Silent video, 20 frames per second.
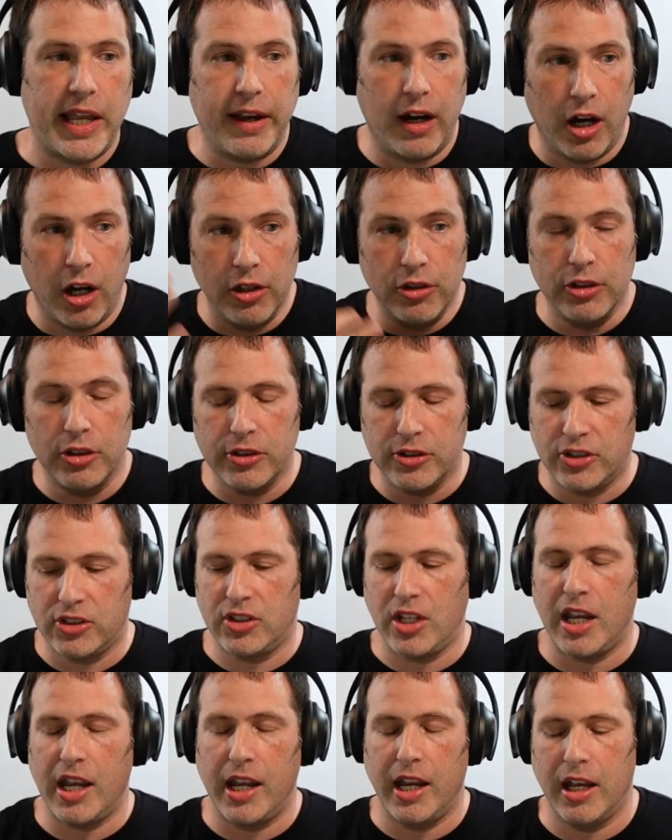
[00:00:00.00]
they
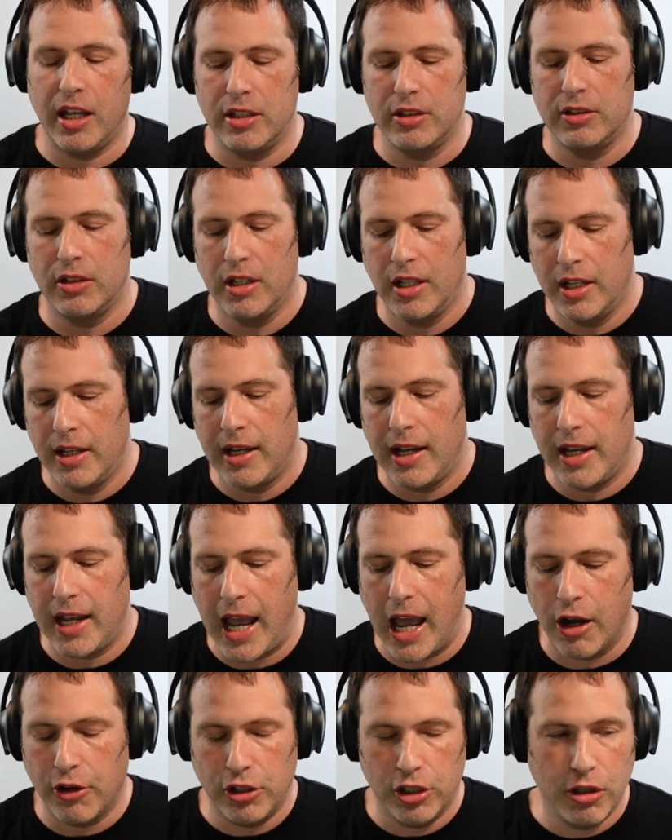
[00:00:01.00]
understand
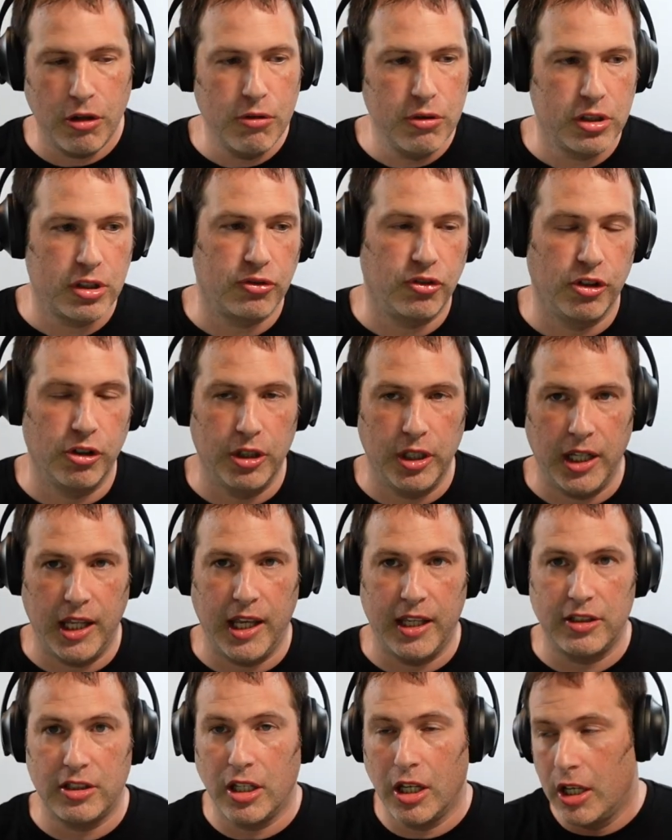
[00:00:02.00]
how useful it
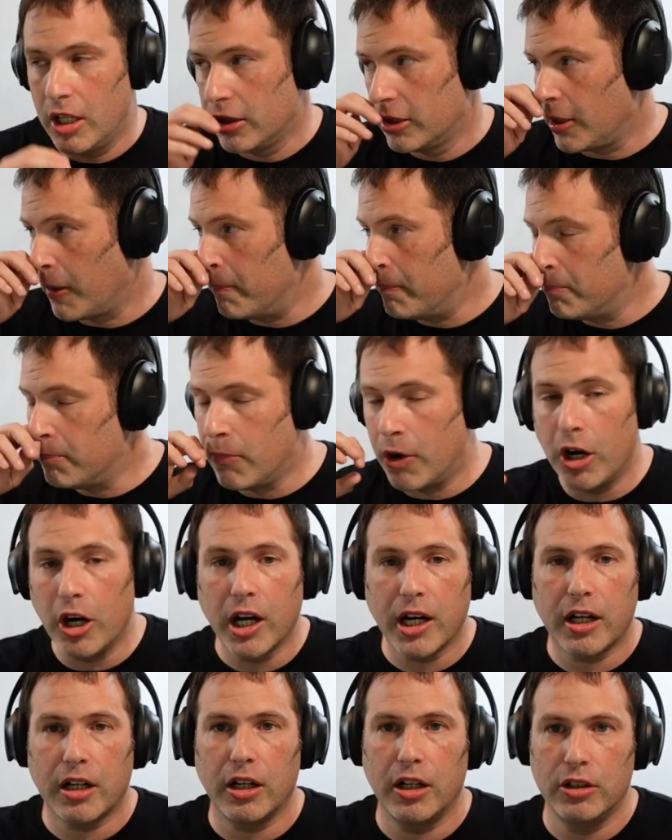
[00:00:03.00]
is to
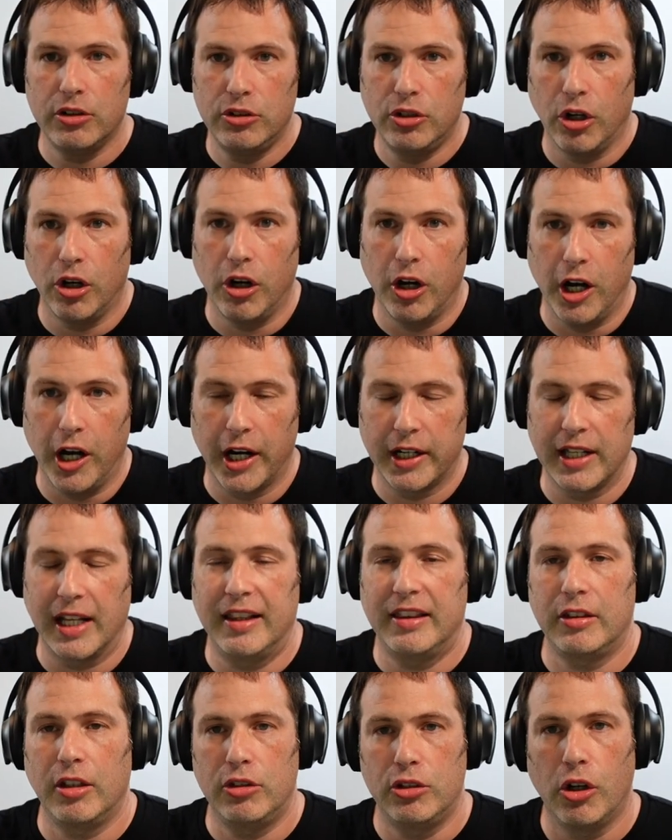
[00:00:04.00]
mark a dog
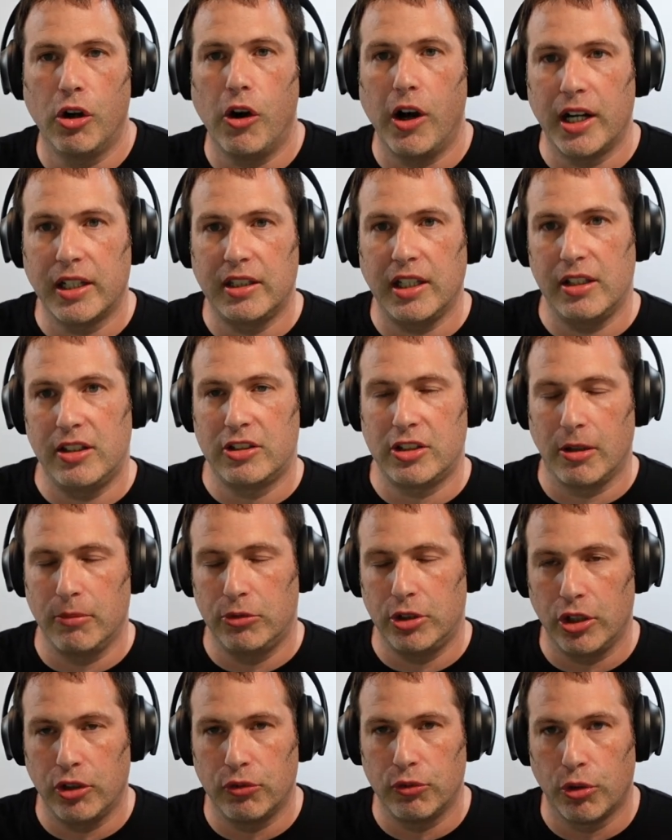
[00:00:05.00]
that the dog did
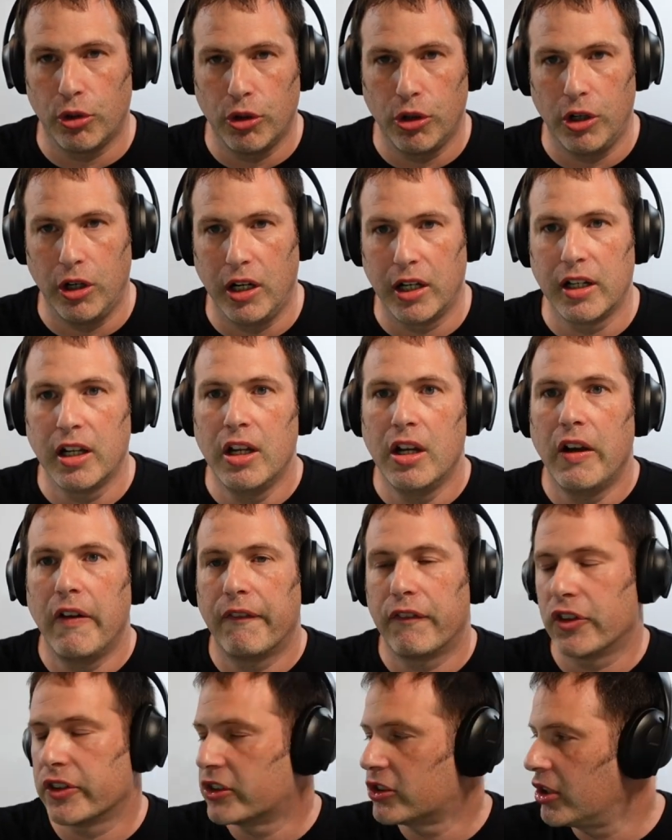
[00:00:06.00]
something wrong
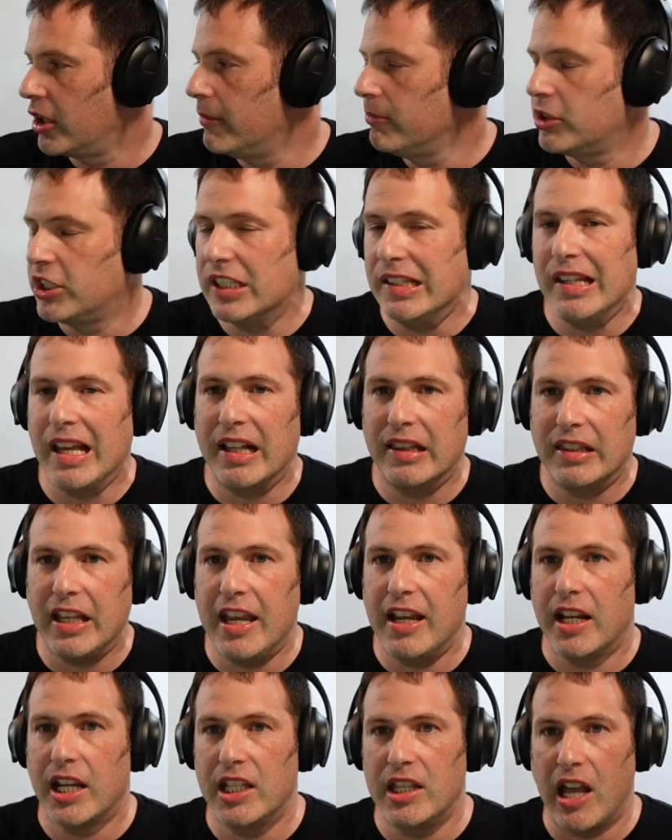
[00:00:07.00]
for something that
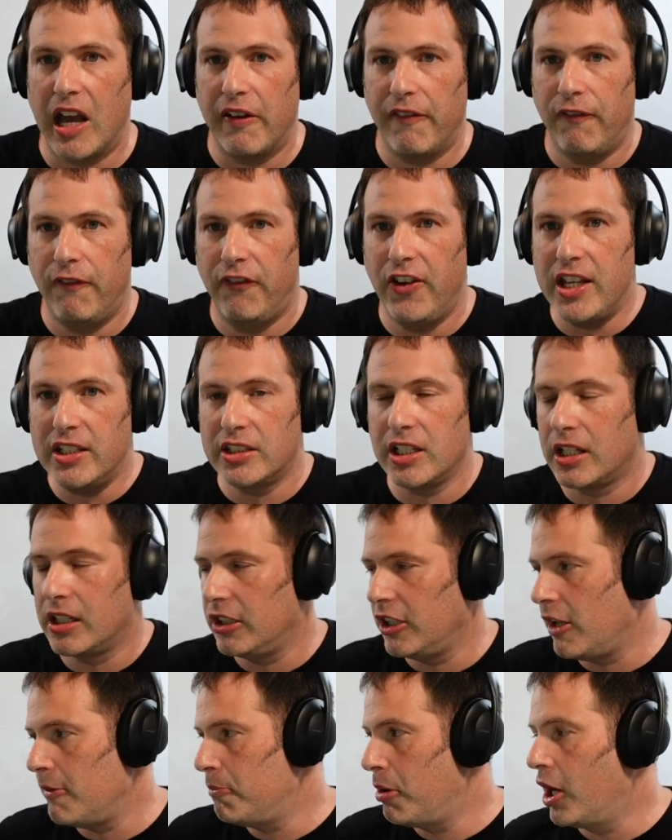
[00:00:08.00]
they cannot
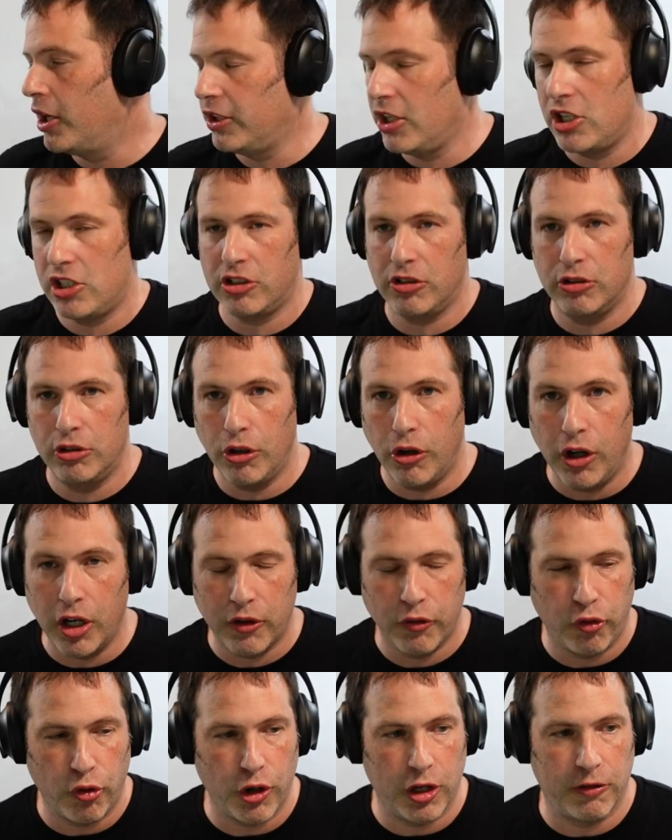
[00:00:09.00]
physically punish the
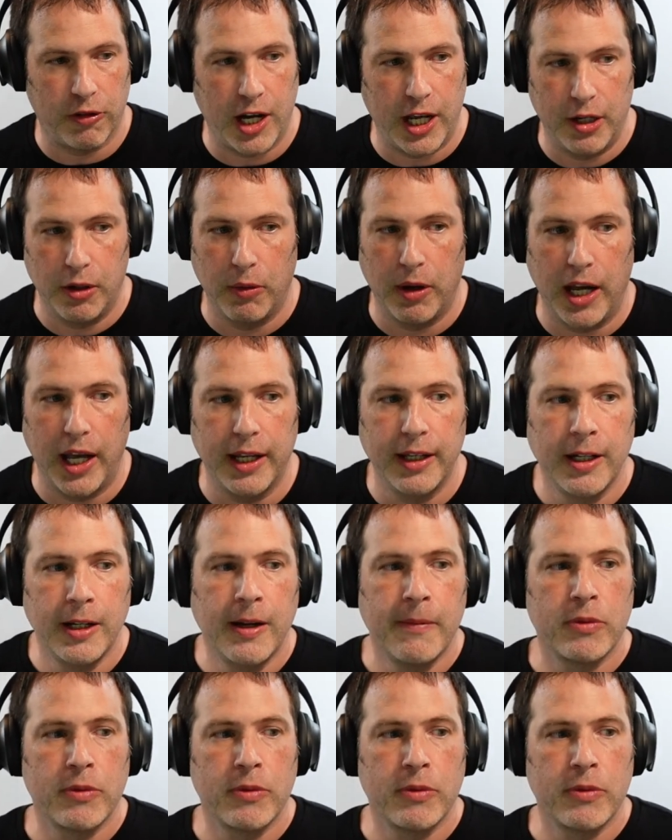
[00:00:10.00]
dog for right away.